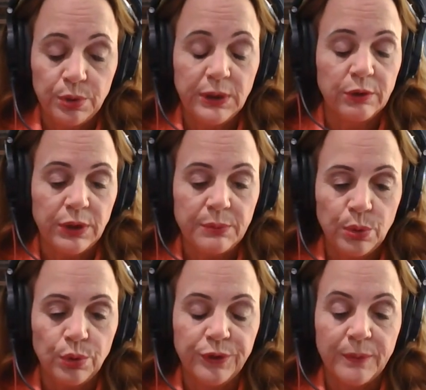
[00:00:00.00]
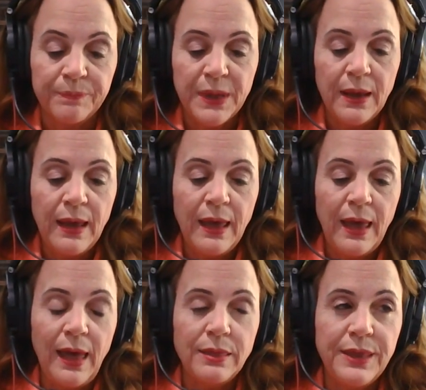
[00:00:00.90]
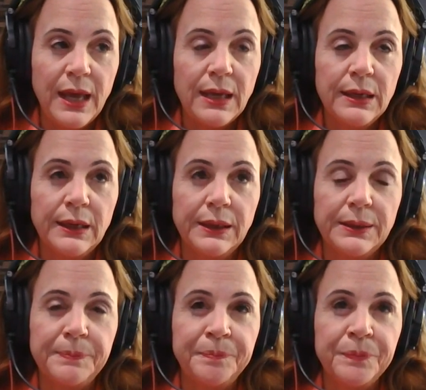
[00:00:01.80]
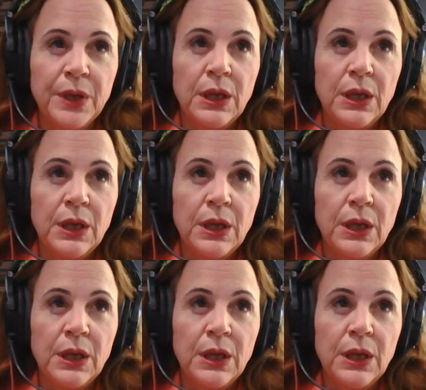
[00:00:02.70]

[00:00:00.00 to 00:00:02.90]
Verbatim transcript: literally pull from and then um,